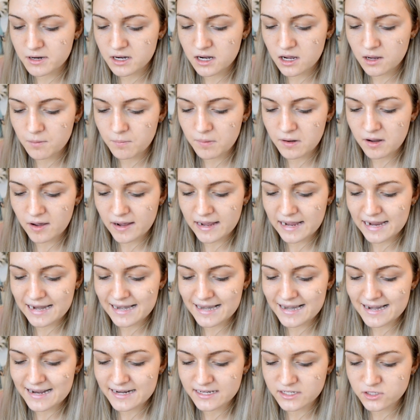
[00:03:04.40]
to apply a
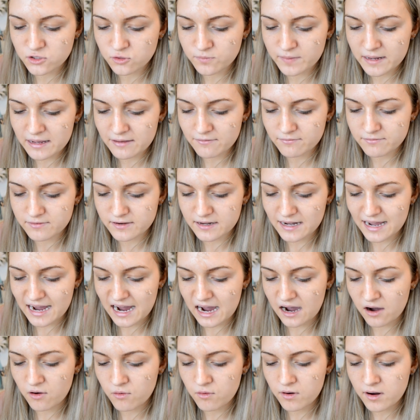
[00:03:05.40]
little bit for
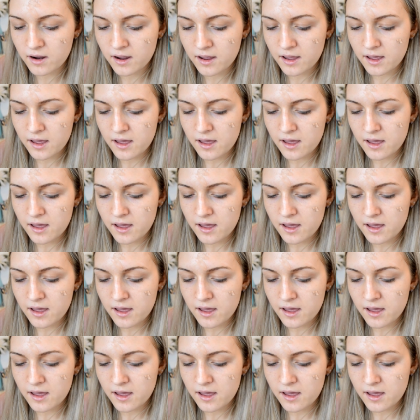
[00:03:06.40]
now